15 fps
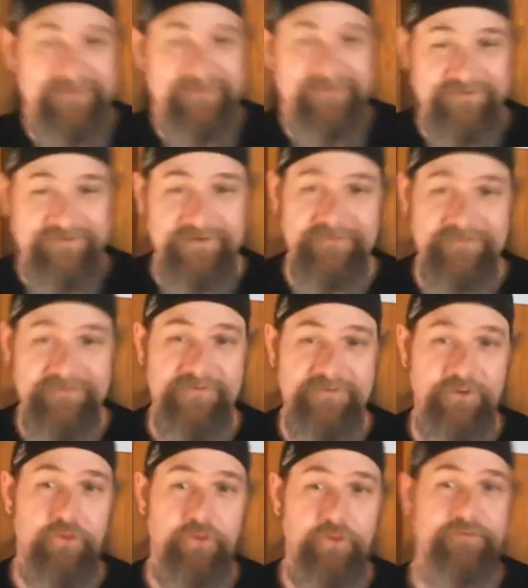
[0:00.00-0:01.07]
Jesus
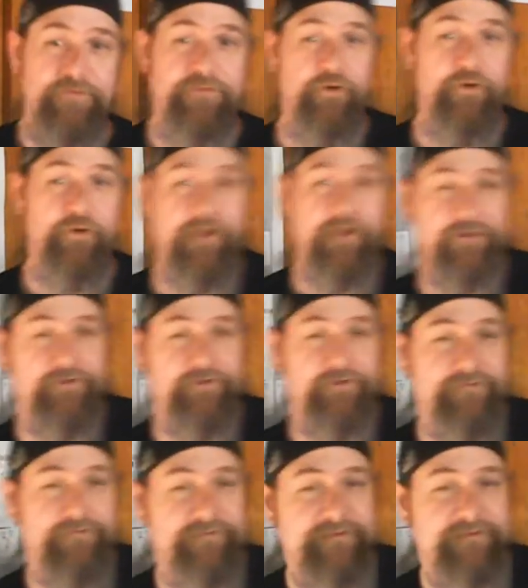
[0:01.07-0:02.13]
noticed their
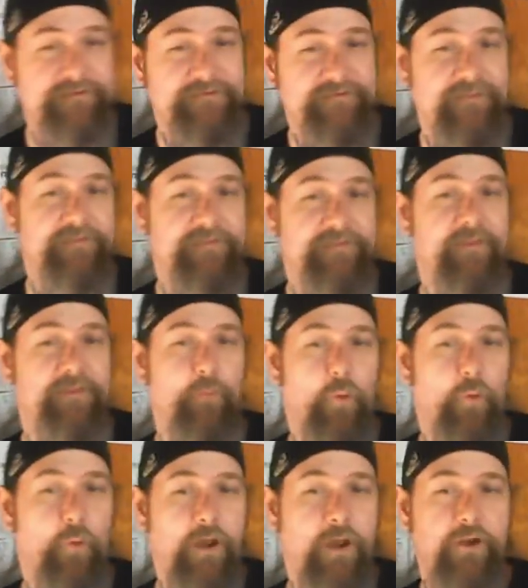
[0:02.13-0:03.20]
ignorance. He said to them,
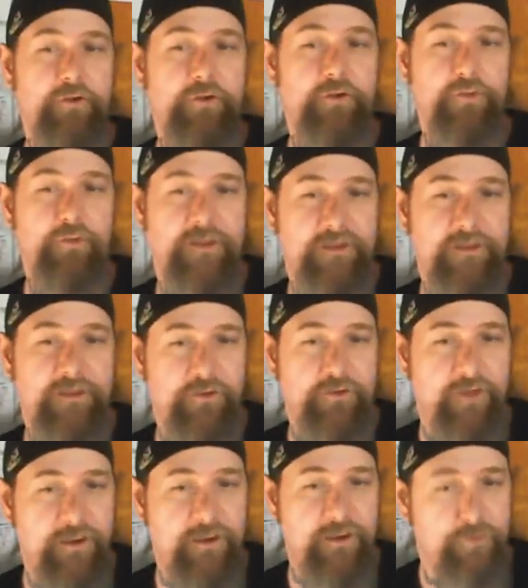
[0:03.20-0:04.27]
why are you letting your
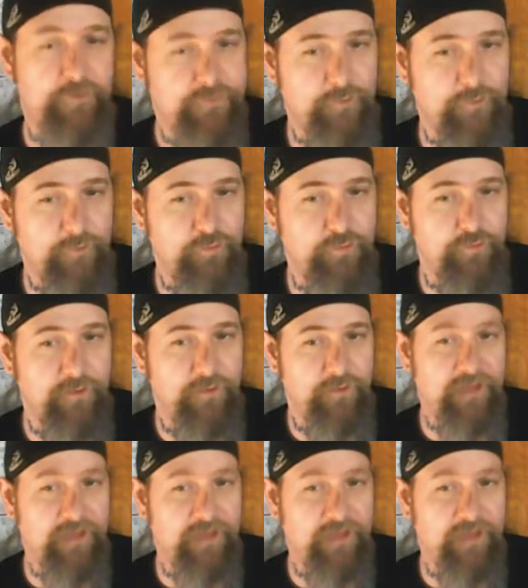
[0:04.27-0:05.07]
anger trouble you?